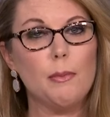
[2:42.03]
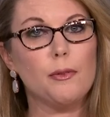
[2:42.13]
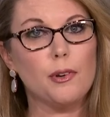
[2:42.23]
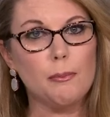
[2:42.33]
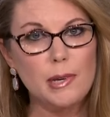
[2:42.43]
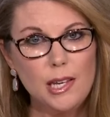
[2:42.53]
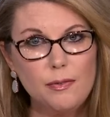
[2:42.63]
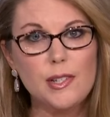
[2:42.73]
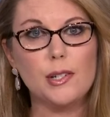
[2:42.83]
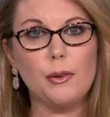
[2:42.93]
But for me,
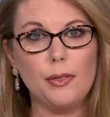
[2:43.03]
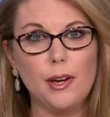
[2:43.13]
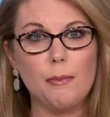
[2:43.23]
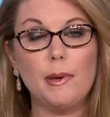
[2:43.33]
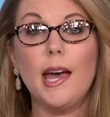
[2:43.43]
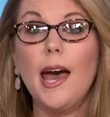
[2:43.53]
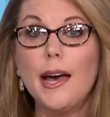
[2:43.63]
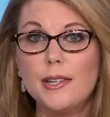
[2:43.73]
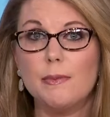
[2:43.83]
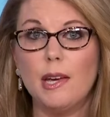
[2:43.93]
physical therapy
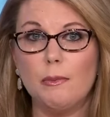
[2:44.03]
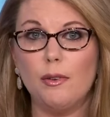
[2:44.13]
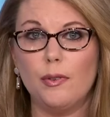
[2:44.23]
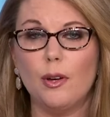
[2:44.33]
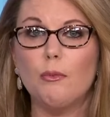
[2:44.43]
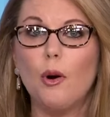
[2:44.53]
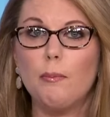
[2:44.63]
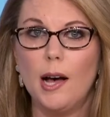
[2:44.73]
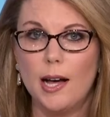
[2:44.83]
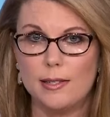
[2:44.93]
has made me feel more
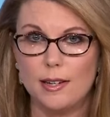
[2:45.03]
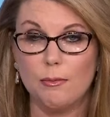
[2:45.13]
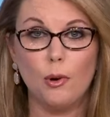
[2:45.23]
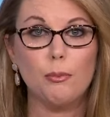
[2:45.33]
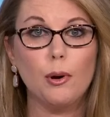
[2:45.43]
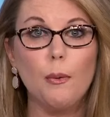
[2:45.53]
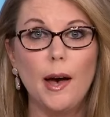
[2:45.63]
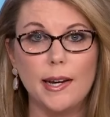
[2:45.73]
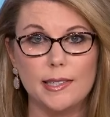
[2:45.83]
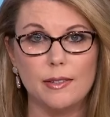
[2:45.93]
positive, more
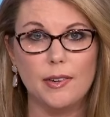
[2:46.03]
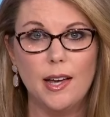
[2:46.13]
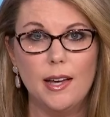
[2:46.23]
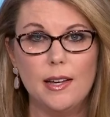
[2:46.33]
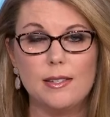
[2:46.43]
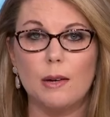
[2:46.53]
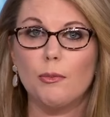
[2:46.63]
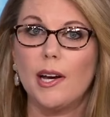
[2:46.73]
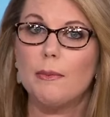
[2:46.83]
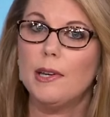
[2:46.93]
proactive.
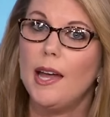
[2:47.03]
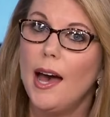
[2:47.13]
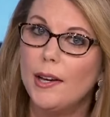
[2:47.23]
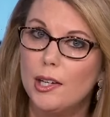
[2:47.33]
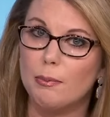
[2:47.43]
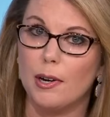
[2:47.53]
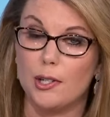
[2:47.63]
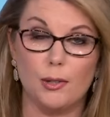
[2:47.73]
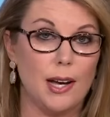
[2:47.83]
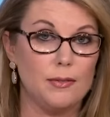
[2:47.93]
Some recommend
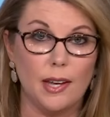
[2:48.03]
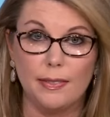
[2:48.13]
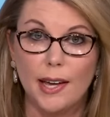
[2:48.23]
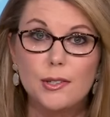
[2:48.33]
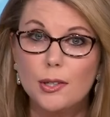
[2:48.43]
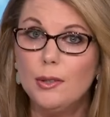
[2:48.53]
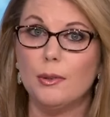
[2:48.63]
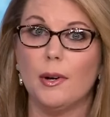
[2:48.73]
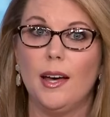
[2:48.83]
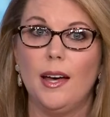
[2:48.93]
acupuncture. I've done that too.